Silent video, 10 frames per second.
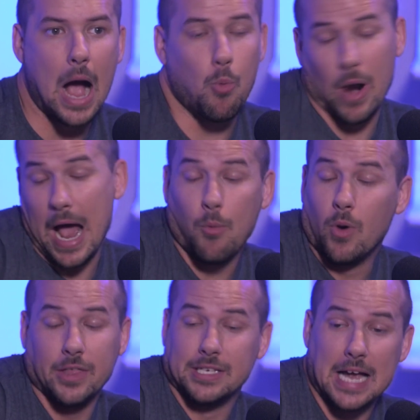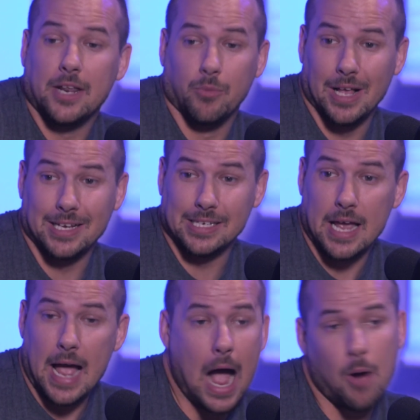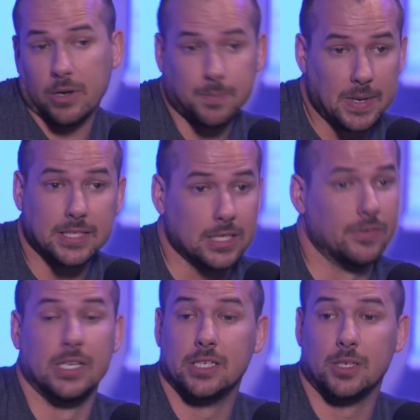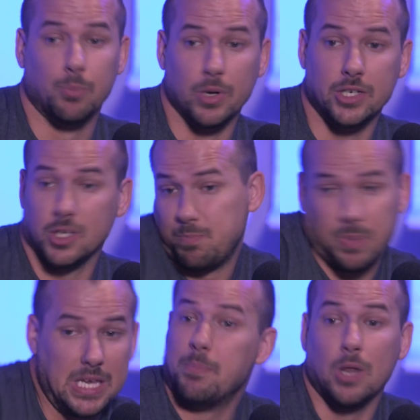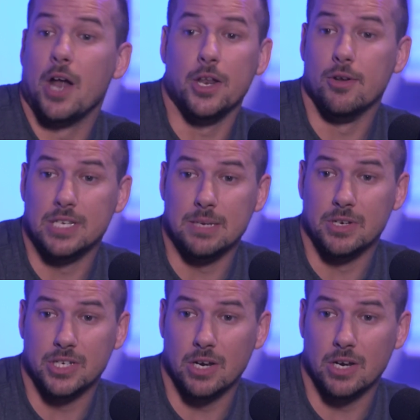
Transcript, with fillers: What I one of the things I didn't realize is how expensive it is to bring just people onto your team in